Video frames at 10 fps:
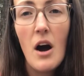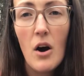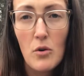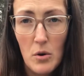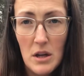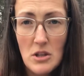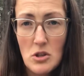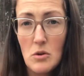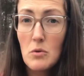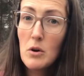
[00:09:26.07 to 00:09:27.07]
according
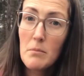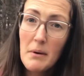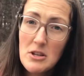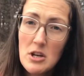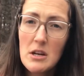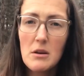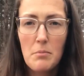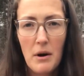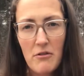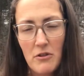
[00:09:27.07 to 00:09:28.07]
to your budget, your
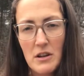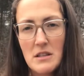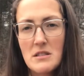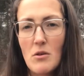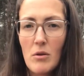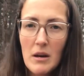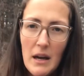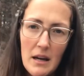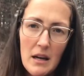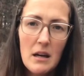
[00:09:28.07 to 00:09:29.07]
preference,
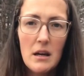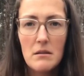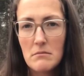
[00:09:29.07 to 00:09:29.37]
organic,